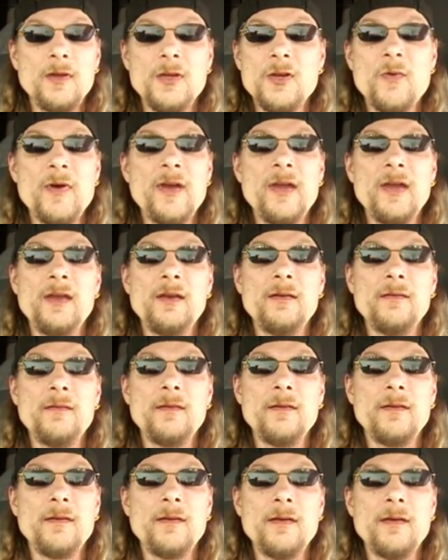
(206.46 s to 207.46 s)
You ain't
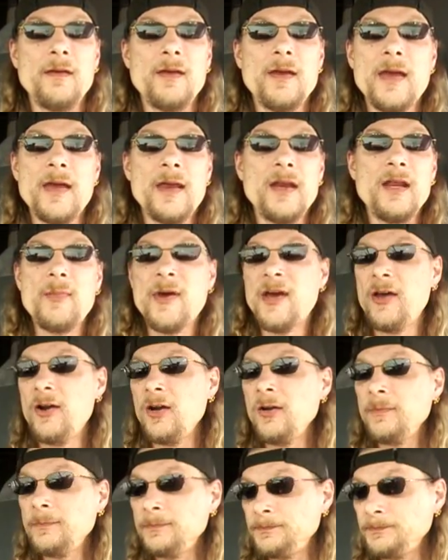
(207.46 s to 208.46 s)
any
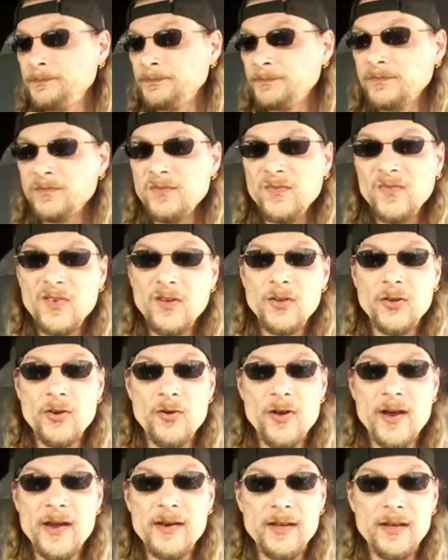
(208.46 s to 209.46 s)
better.
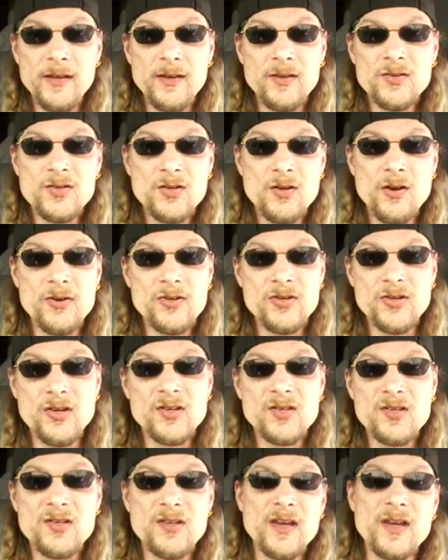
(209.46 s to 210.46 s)
Your ideas are
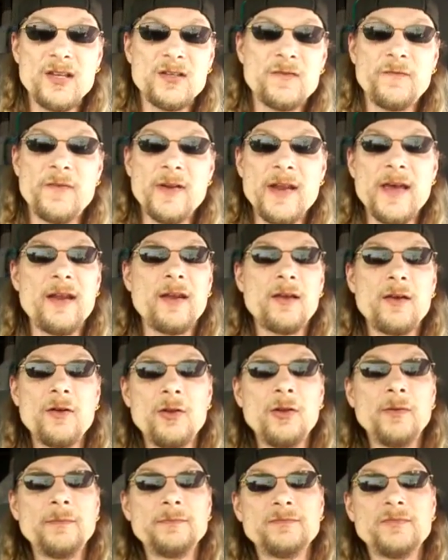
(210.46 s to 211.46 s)
just as
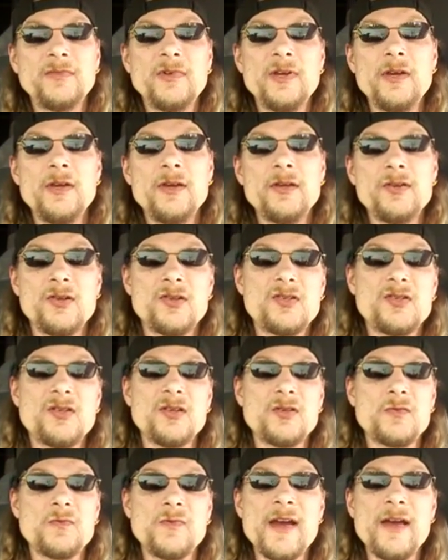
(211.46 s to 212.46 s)
fanatical, just
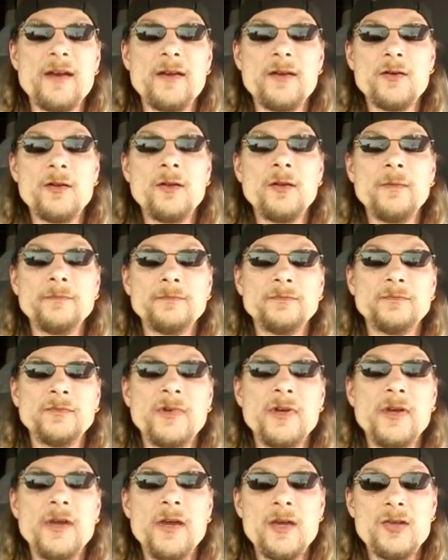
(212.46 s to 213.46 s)
as radical,
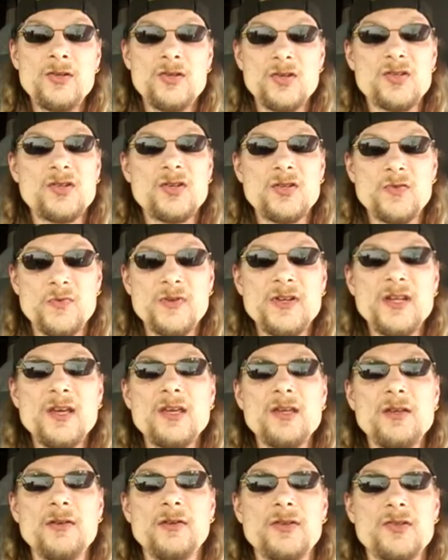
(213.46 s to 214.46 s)
and just as
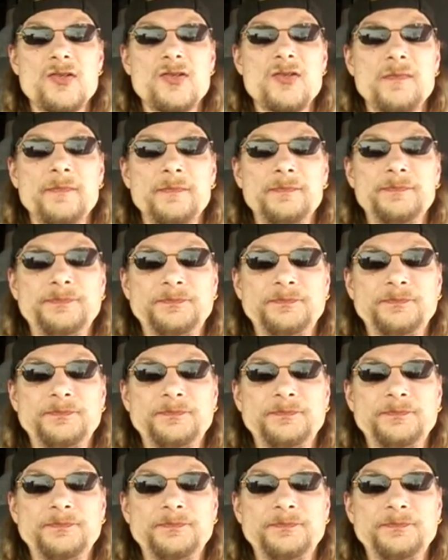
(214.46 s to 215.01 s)
ridiculous.